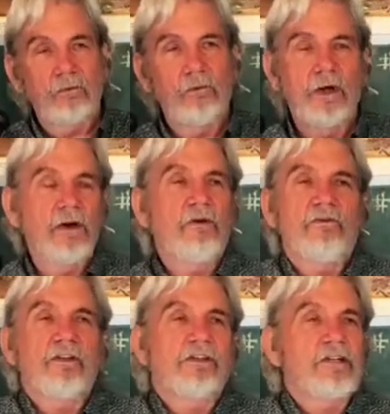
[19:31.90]
run
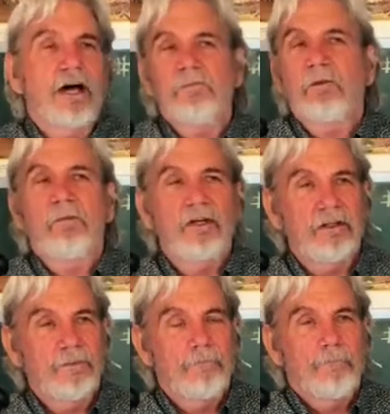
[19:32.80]
over the top of
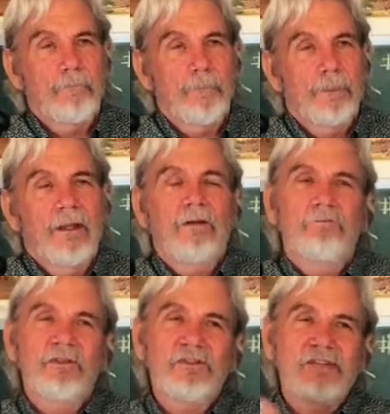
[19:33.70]
me.
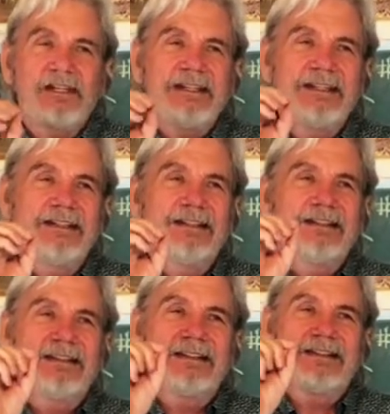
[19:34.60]
But see,
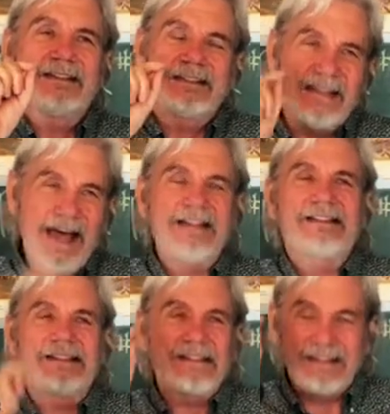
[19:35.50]

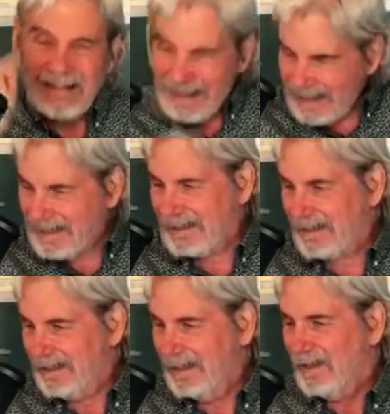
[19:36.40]
that's the
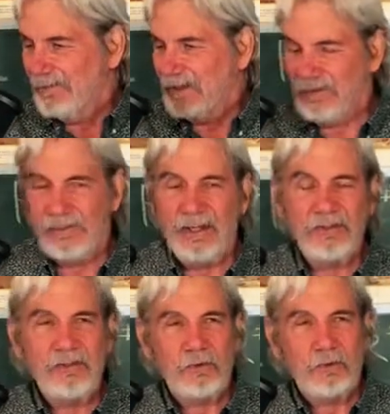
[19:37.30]
key is that you're